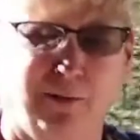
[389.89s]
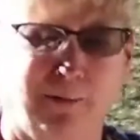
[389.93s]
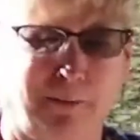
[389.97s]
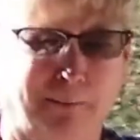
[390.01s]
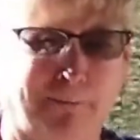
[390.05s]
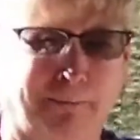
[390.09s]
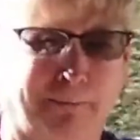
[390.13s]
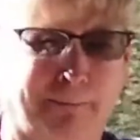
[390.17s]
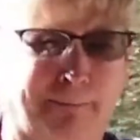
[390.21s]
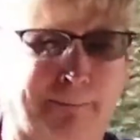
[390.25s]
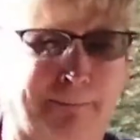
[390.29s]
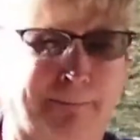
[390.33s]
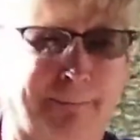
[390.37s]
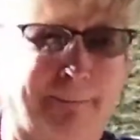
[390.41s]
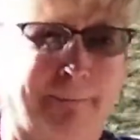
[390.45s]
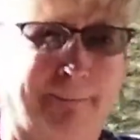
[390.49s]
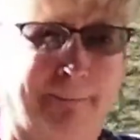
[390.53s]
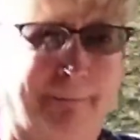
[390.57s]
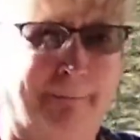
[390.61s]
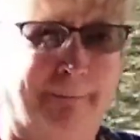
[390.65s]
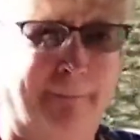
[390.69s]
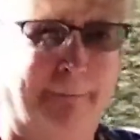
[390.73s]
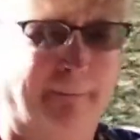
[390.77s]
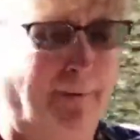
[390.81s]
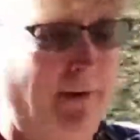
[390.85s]

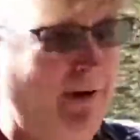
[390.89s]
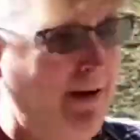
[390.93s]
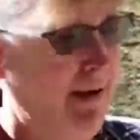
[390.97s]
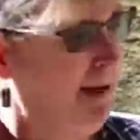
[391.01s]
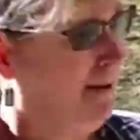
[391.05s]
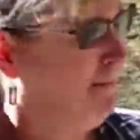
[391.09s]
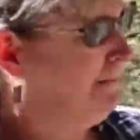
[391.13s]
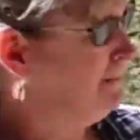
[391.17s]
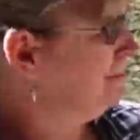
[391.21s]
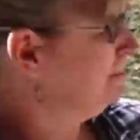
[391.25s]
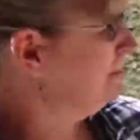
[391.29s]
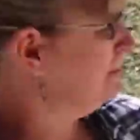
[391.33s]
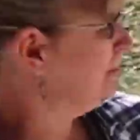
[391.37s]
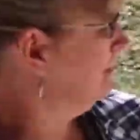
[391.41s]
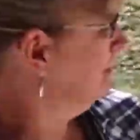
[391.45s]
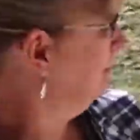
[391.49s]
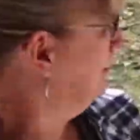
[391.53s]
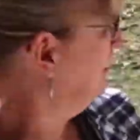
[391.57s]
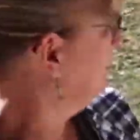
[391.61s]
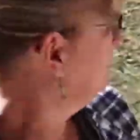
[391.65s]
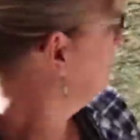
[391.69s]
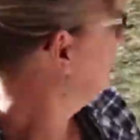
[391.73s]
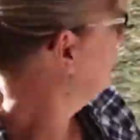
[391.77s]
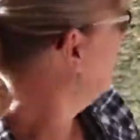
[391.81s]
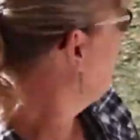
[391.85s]
What happens to
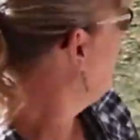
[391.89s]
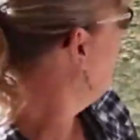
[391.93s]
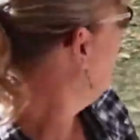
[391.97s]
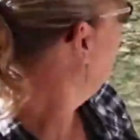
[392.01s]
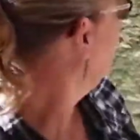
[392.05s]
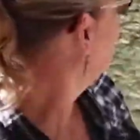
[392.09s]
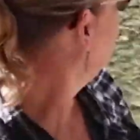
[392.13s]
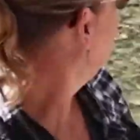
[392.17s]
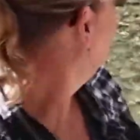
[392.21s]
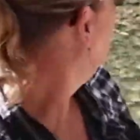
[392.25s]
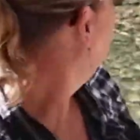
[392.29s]
those guys?